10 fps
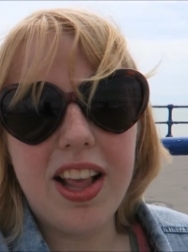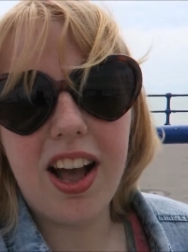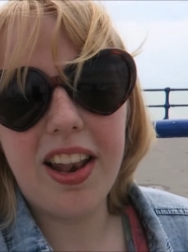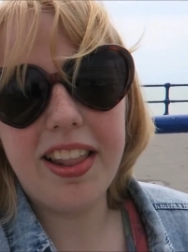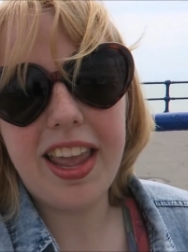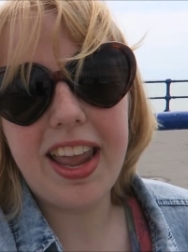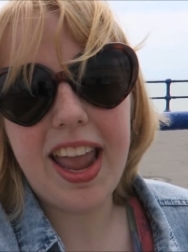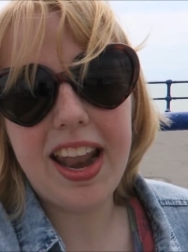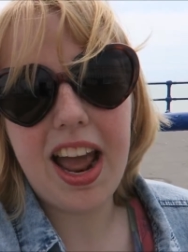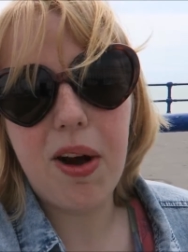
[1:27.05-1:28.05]
the holiday
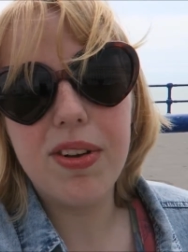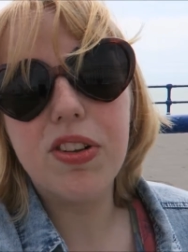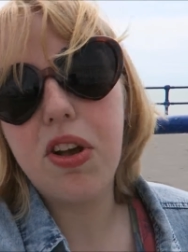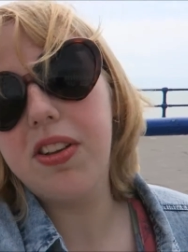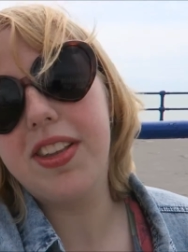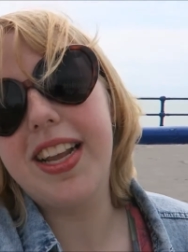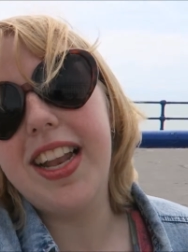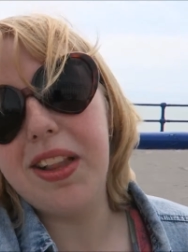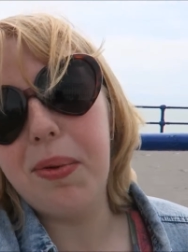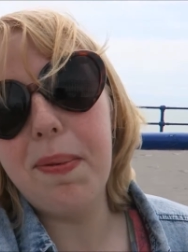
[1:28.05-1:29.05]
and how
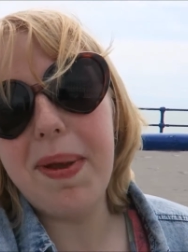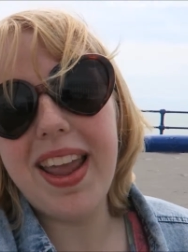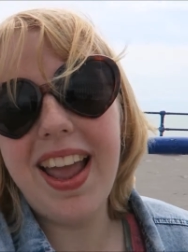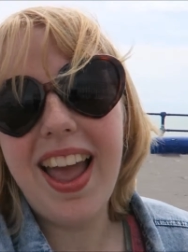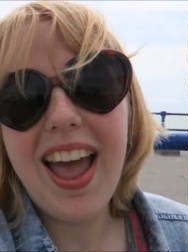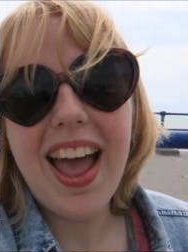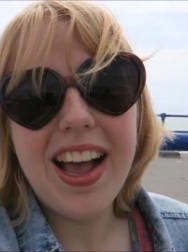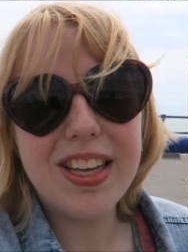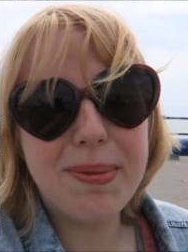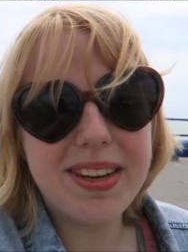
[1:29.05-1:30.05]
exhausting it would be,
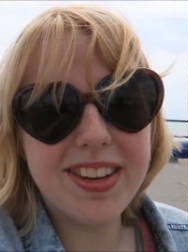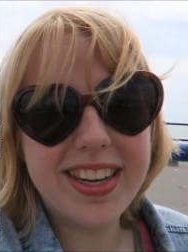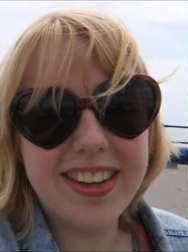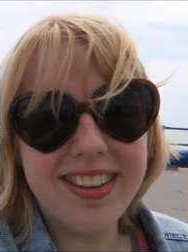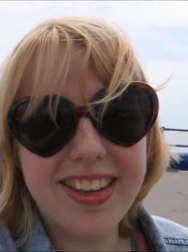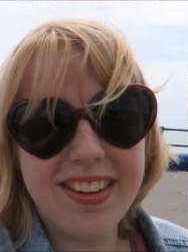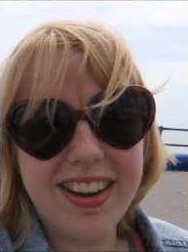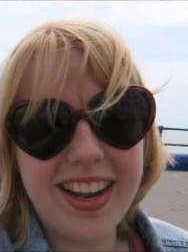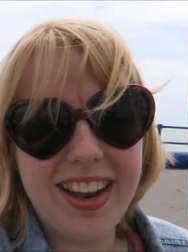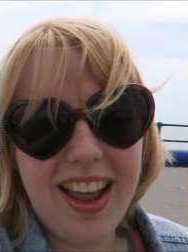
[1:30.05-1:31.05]
especially
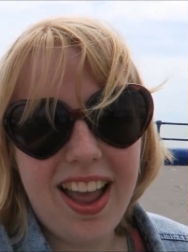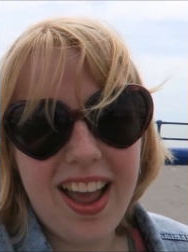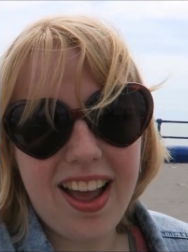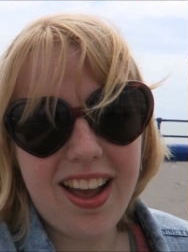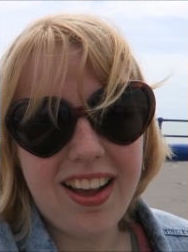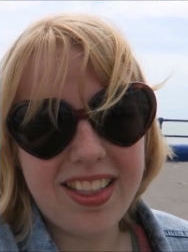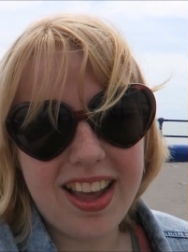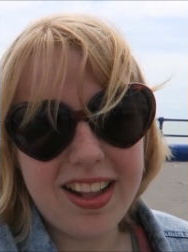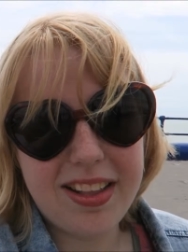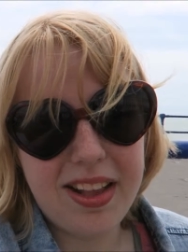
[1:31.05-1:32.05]
considering
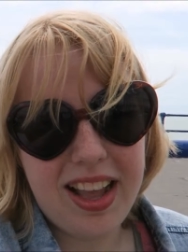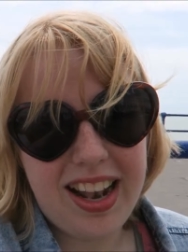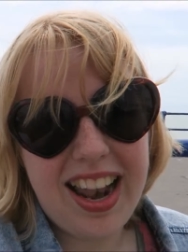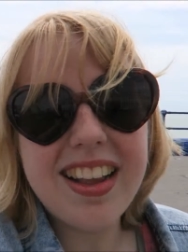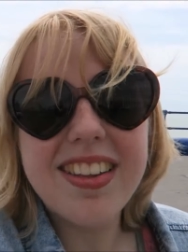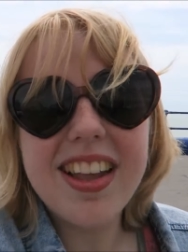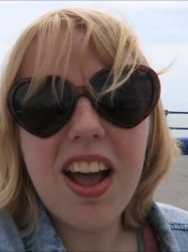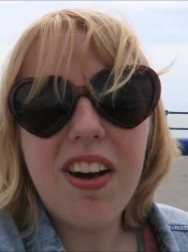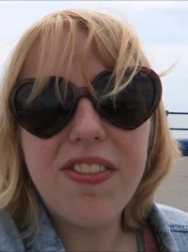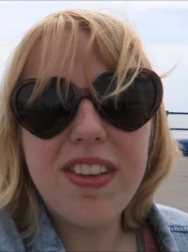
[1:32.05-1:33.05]
that less than
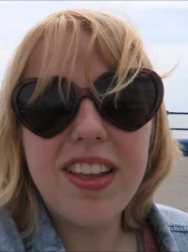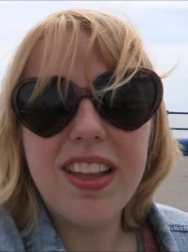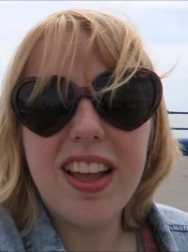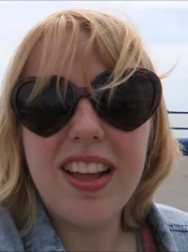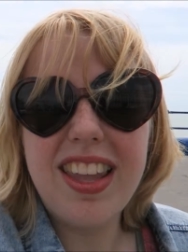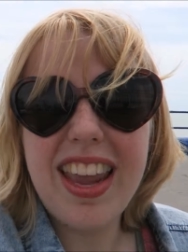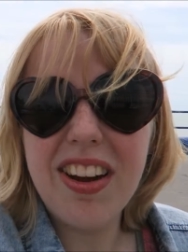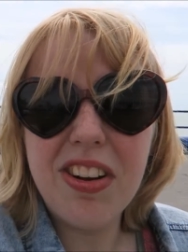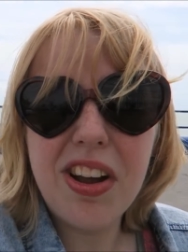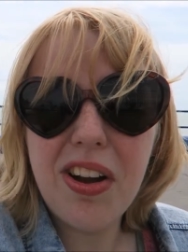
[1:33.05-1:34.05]
half a
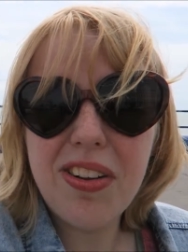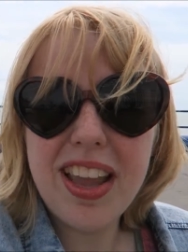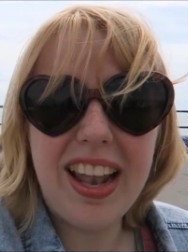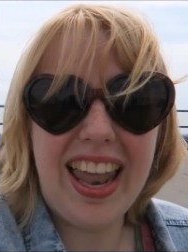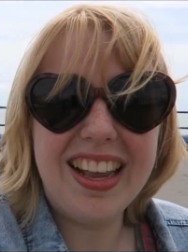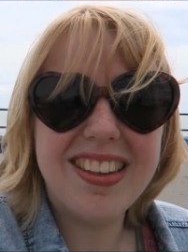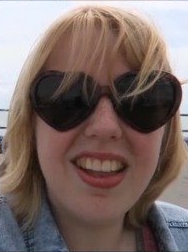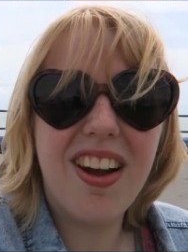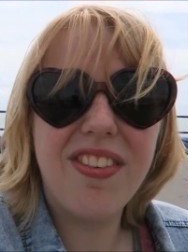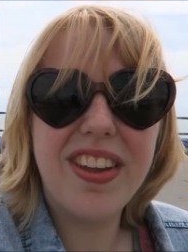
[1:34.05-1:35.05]
year ago, I
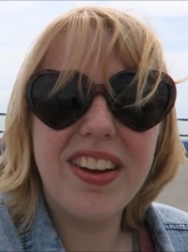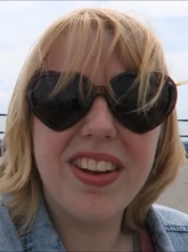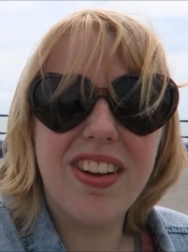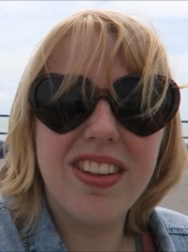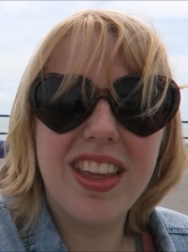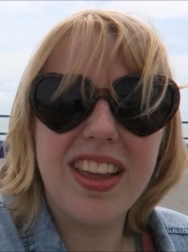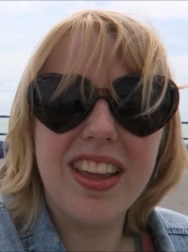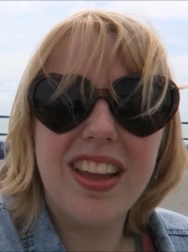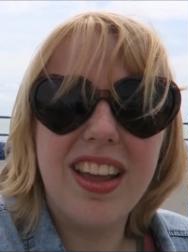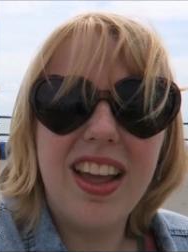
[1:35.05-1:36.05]

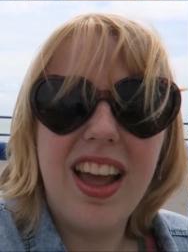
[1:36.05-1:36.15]
think,